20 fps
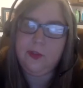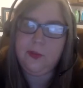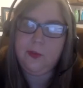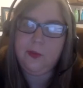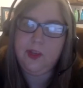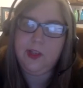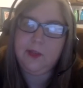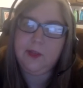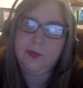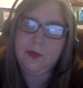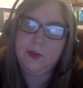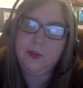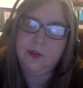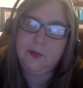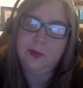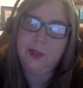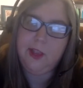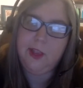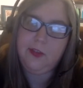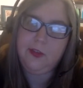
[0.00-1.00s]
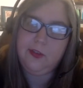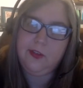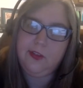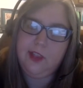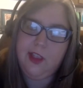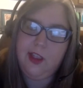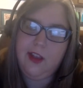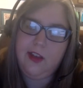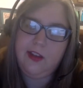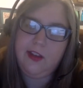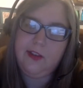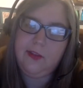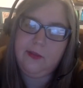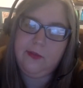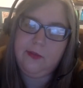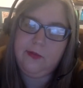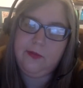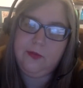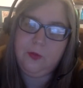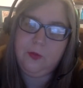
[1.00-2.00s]
then we get to purchase badges. And if
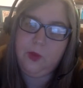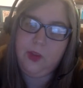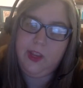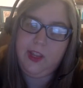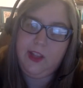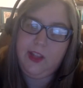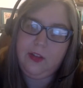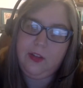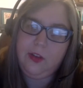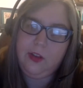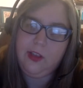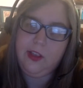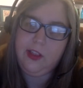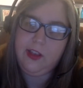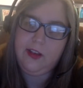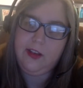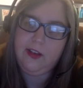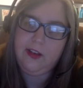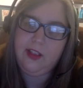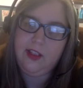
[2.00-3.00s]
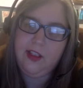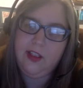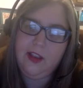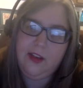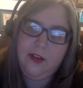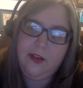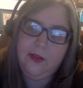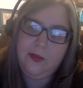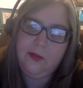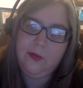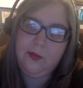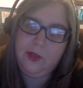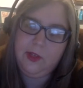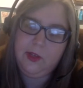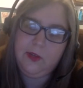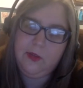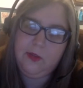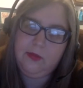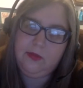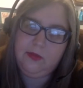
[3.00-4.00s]
we log in and we
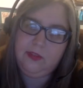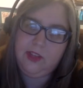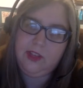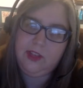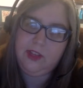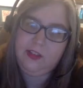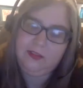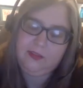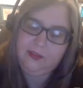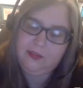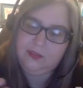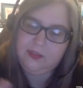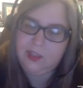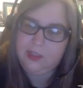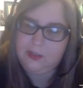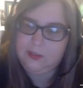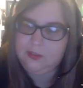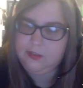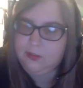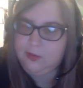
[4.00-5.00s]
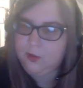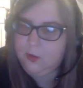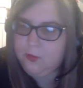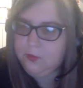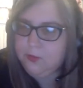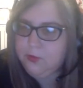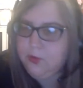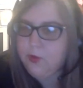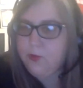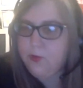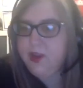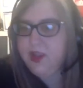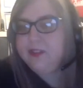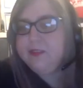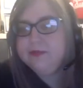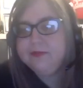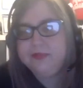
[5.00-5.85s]
don't, it says, no, go away.